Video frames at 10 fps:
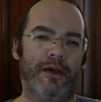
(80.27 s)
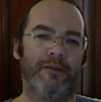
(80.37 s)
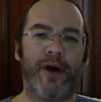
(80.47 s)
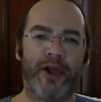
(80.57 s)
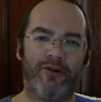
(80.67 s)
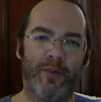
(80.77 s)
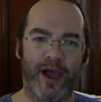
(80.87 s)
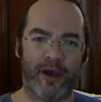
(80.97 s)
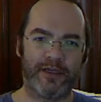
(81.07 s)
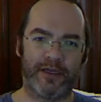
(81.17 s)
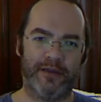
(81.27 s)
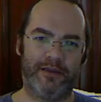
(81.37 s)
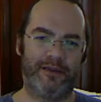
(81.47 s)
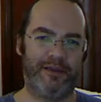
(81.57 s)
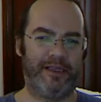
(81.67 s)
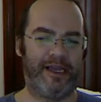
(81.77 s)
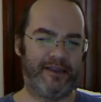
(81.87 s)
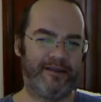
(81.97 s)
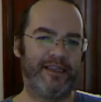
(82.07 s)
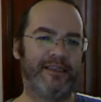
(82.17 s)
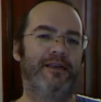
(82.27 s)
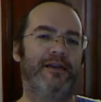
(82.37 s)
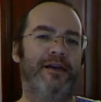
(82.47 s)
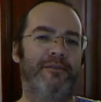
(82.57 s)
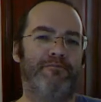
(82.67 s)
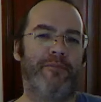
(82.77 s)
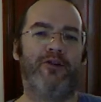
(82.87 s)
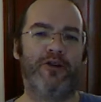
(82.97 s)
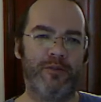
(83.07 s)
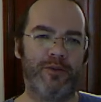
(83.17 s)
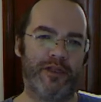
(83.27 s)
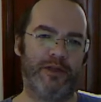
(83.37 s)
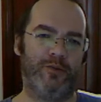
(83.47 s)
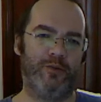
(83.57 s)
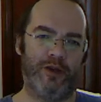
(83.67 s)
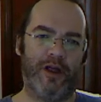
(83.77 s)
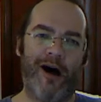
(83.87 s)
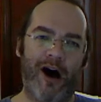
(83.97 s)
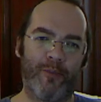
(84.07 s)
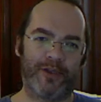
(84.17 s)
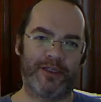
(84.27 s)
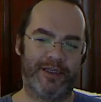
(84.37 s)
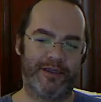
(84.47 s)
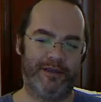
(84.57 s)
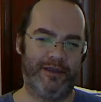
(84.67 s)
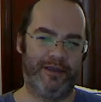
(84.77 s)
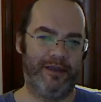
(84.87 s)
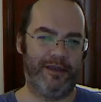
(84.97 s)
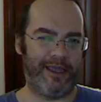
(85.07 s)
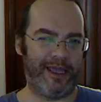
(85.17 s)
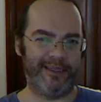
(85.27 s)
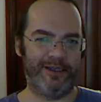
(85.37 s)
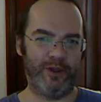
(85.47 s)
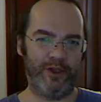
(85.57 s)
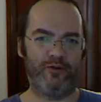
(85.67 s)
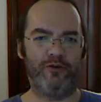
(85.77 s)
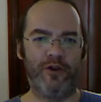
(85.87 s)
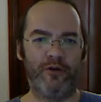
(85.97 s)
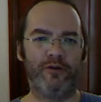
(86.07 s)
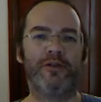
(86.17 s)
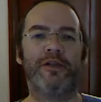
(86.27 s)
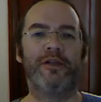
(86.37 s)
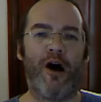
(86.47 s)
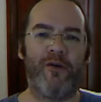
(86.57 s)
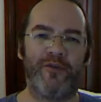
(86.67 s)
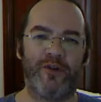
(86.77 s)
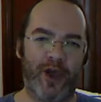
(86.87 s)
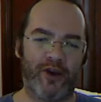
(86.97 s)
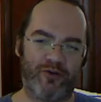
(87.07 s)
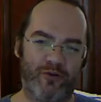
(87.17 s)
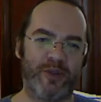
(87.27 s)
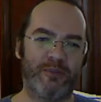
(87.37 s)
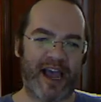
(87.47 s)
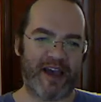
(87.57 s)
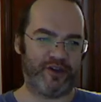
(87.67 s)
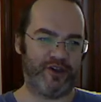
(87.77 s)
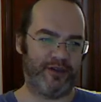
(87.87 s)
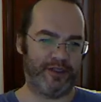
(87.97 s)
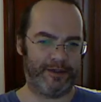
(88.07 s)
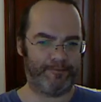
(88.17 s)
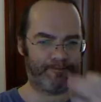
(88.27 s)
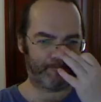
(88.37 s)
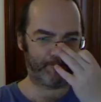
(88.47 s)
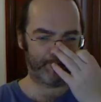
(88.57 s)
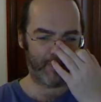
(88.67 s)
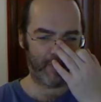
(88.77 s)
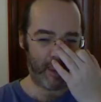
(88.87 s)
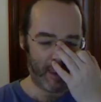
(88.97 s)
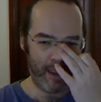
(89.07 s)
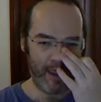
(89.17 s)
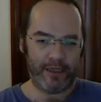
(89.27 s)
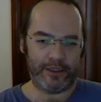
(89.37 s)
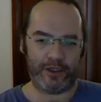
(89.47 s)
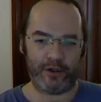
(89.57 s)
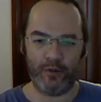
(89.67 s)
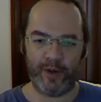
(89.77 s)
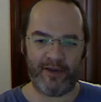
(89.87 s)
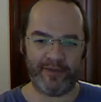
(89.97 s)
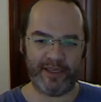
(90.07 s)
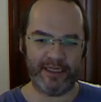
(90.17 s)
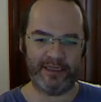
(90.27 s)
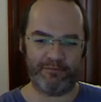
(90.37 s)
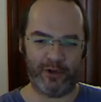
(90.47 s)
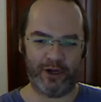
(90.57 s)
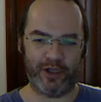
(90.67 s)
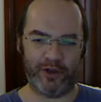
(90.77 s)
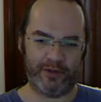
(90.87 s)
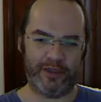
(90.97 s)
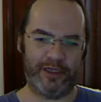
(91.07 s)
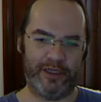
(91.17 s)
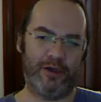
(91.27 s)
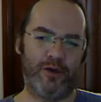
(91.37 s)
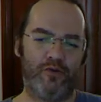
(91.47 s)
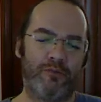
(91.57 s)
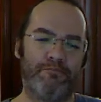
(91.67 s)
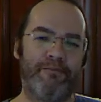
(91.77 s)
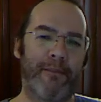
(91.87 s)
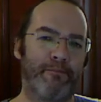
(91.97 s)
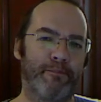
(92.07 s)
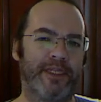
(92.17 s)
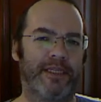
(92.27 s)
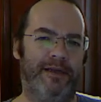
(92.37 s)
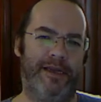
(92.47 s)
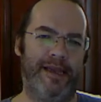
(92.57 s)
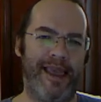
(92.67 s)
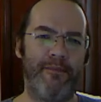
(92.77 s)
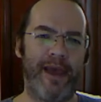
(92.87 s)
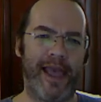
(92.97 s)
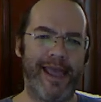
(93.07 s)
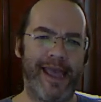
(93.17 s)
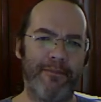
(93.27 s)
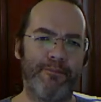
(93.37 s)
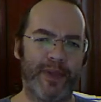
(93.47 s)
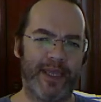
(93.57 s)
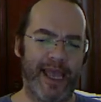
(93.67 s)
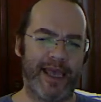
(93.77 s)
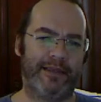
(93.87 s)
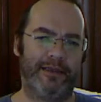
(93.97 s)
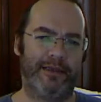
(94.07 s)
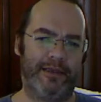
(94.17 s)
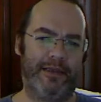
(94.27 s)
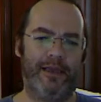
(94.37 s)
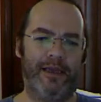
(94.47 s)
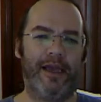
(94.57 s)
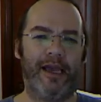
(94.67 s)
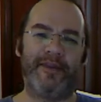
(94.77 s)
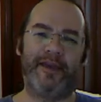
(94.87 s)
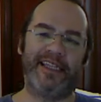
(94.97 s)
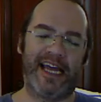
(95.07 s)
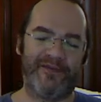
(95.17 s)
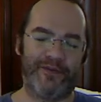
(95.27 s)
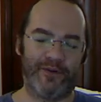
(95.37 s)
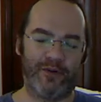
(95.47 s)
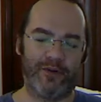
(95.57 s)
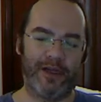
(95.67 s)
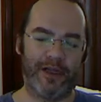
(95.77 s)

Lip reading: microbiota, and then there's microbes that will harm us, and we call those harmful microbes pathogens. So we have these molecules called MAPS, M-A-M-P-S, and they stand for